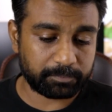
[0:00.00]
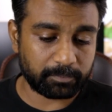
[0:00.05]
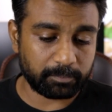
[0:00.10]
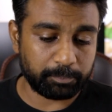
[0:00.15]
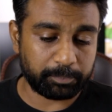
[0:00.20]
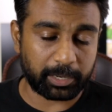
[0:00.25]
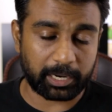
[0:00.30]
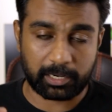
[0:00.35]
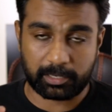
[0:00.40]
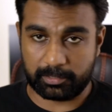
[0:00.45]

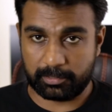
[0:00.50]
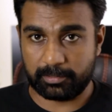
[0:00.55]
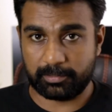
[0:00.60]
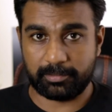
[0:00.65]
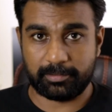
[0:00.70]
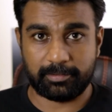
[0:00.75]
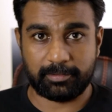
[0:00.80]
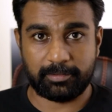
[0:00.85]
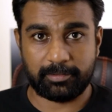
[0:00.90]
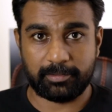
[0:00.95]
but
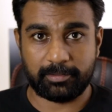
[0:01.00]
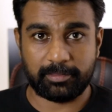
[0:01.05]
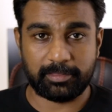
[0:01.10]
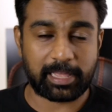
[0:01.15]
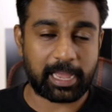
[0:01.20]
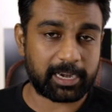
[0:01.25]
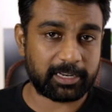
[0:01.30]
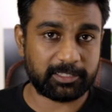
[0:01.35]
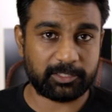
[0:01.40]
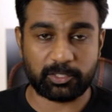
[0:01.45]

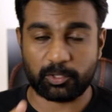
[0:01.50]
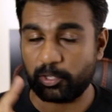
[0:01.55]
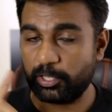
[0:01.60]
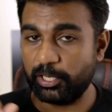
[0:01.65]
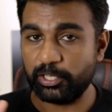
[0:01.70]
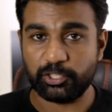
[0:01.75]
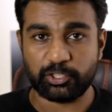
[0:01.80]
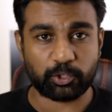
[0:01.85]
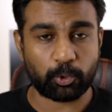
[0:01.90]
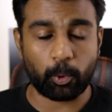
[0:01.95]
that is
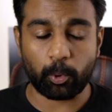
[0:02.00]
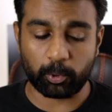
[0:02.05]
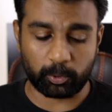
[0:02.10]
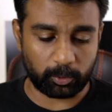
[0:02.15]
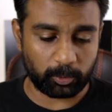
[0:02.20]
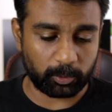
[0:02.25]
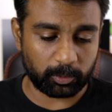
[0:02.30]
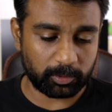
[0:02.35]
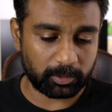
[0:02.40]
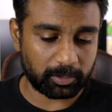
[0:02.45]
in
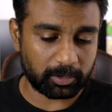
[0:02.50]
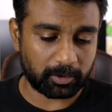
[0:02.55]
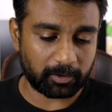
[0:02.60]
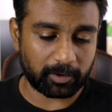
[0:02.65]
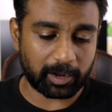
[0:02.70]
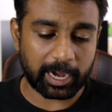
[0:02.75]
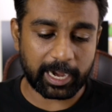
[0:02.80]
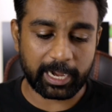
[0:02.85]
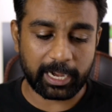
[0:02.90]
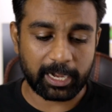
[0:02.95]
total, all
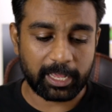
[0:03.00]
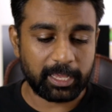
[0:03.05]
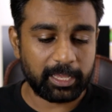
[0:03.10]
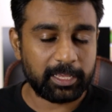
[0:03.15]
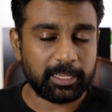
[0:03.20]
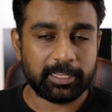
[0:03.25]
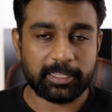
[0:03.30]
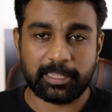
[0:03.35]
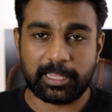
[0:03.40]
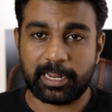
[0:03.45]
right?
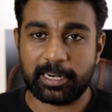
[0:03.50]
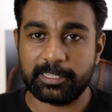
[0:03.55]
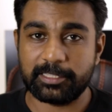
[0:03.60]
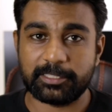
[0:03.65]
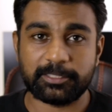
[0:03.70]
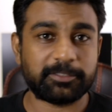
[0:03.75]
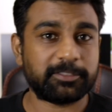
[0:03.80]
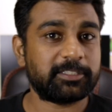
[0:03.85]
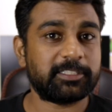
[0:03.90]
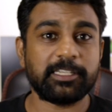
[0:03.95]
That
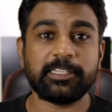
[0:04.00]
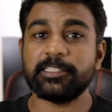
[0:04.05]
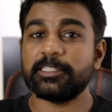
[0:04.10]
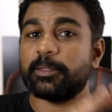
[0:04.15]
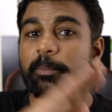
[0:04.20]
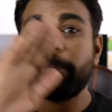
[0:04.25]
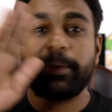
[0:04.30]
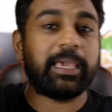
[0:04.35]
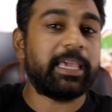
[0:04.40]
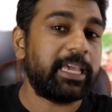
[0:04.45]
is since the
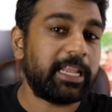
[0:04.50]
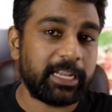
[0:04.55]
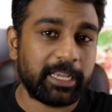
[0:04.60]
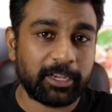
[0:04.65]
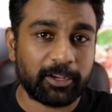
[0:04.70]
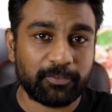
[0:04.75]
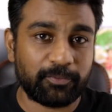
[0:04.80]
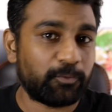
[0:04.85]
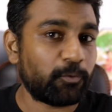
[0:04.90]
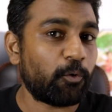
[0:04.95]
beginning
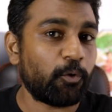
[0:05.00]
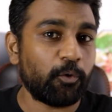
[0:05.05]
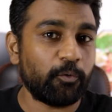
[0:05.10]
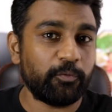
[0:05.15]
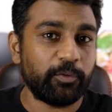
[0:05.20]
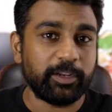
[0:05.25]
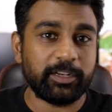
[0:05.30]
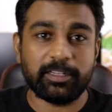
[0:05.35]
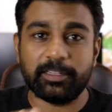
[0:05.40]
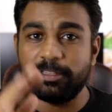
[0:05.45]
of
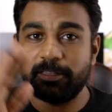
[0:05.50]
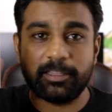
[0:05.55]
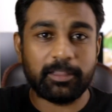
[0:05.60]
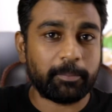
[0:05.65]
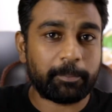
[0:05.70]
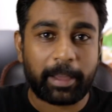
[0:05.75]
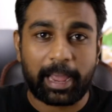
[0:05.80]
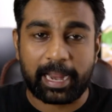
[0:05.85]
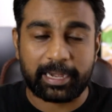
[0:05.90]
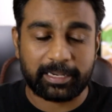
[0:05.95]
COVID, the
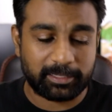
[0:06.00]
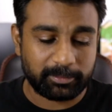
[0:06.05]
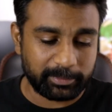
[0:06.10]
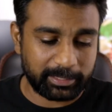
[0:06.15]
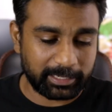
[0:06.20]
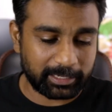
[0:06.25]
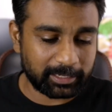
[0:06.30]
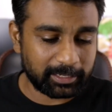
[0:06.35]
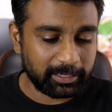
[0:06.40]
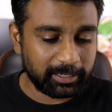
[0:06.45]

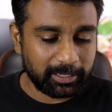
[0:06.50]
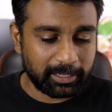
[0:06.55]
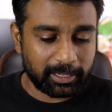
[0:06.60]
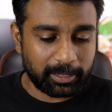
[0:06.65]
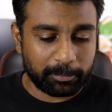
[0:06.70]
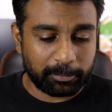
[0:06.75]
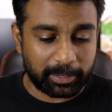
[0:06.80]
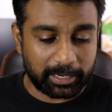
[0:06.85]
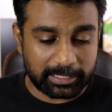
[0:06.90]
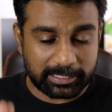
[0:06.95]
pandemic.
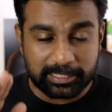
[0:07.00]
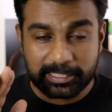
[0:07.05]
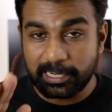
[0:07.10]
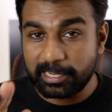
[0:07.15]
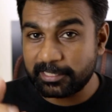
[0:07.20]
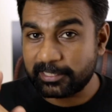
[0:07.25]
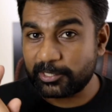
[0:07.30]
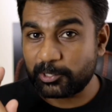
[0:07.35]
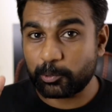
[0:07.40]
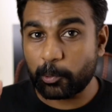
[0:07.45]
But
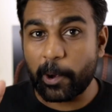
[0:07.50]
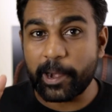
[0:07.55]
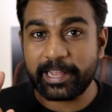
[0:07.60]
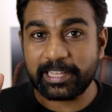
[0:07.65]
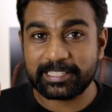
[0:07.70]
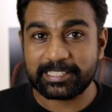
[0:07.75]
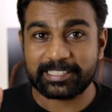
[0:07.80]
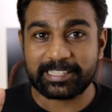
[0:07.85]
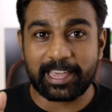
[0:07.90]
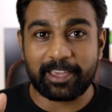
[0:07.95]
since
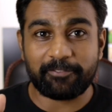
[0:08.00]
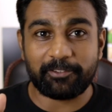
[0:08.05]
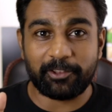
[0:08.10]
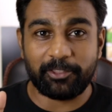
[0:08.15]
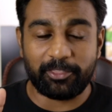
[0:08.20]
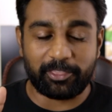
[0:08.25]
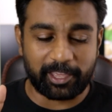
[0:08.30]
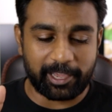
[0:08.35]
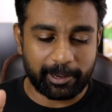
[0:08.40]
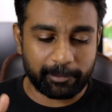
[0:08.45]

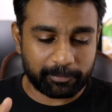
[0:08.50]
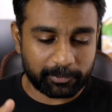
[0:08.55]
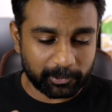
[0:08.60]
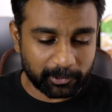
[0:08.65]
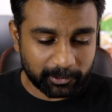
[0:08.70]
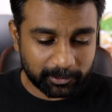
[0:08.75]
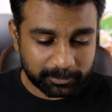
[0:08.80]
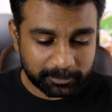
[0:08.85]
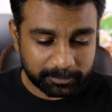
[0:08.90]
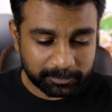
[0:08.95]
27th
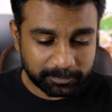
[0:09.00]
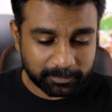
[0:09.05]
April,